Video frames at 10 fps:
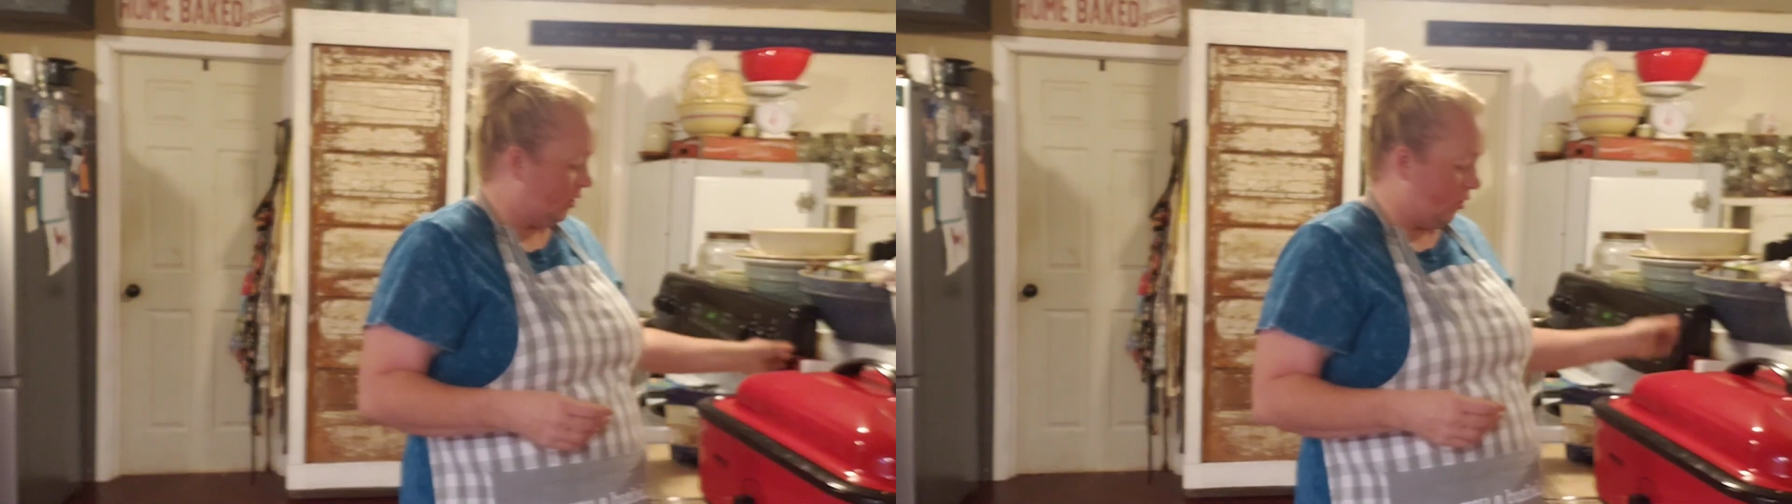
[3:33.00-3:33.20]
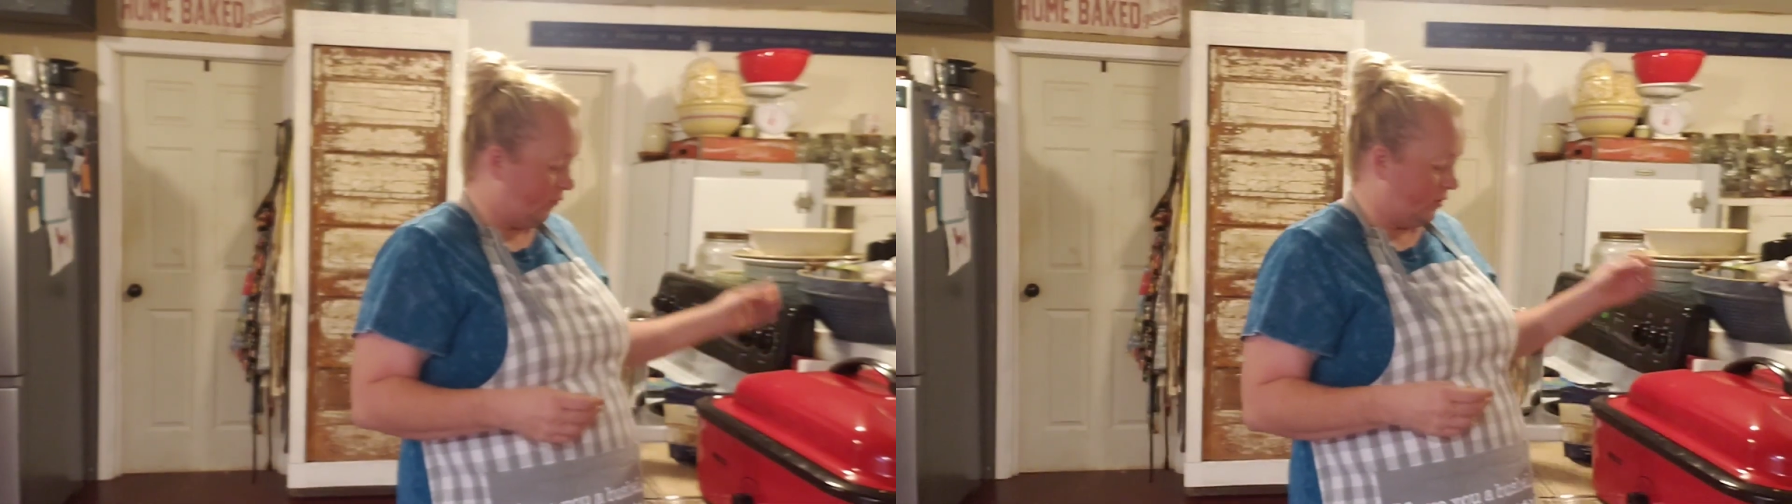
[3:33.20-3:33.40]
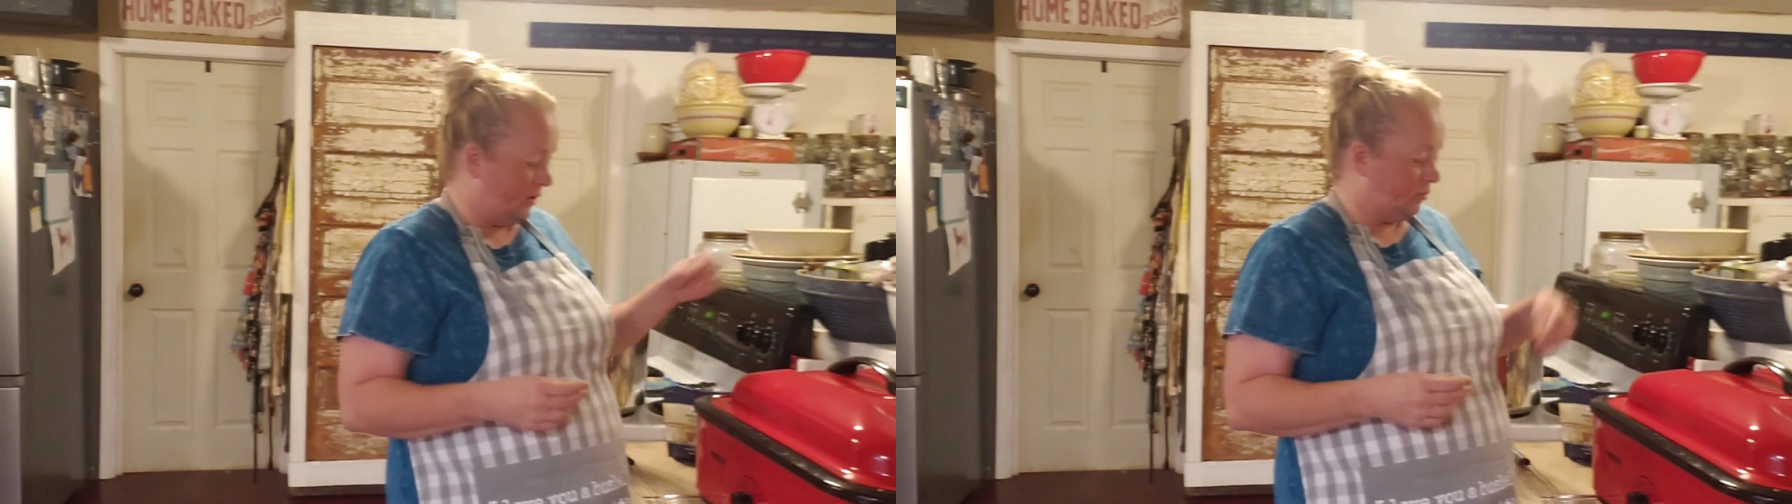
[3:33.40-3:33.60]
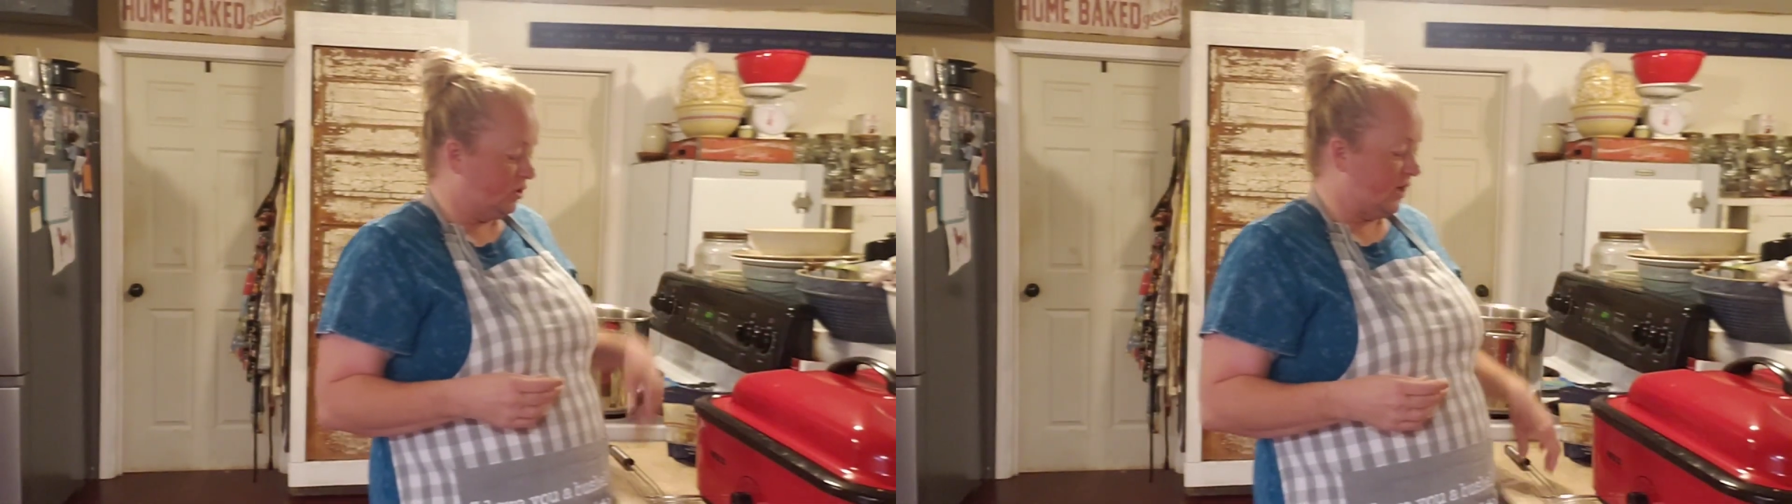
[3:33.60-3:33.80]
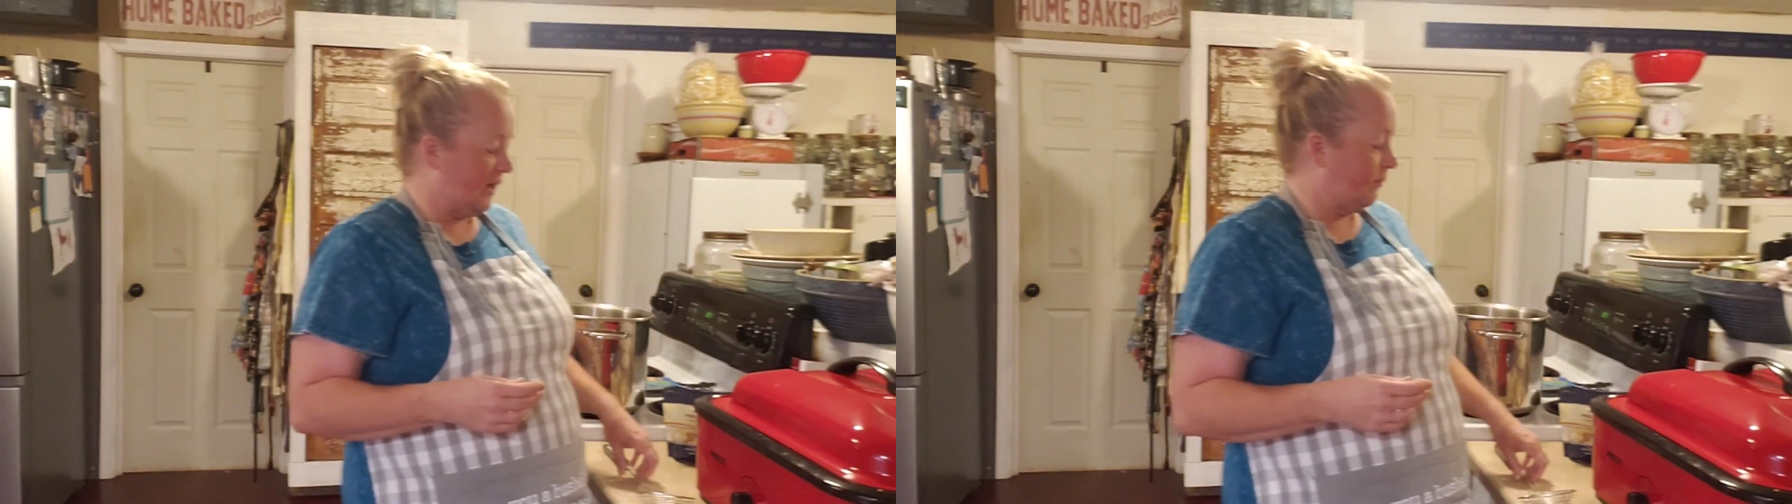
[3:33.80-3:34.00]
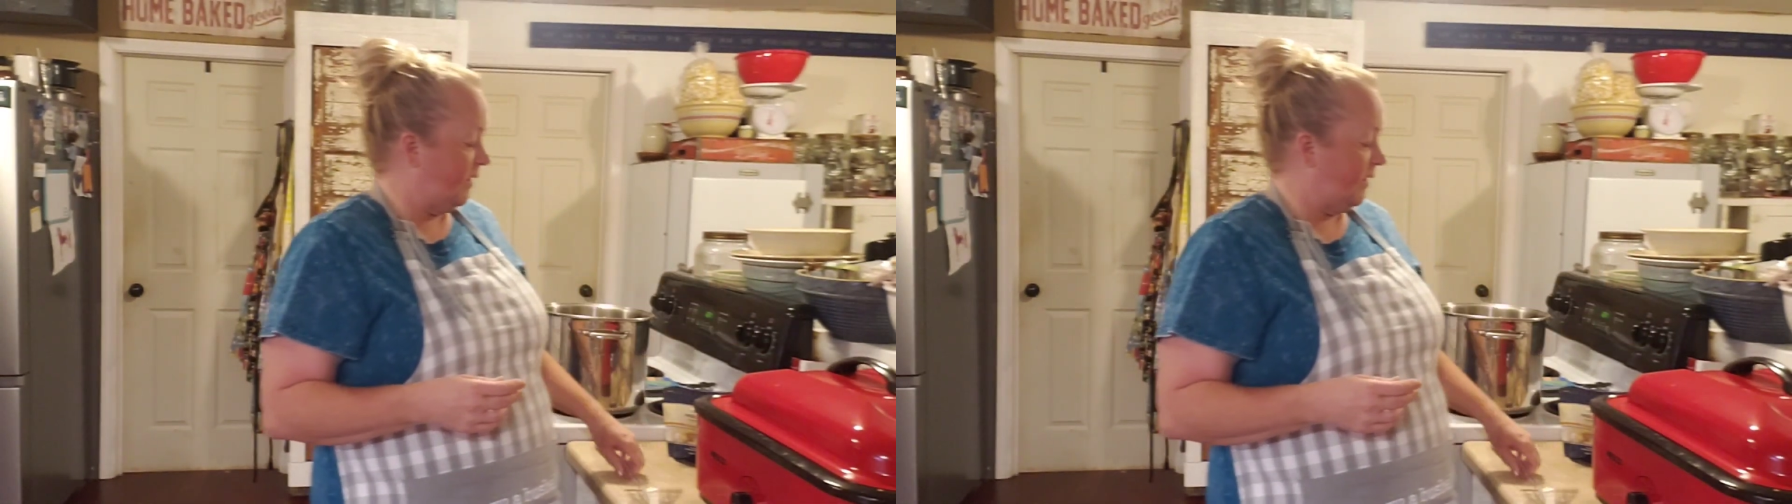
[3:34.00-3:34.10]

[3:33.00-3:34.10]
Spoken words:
it over and double check.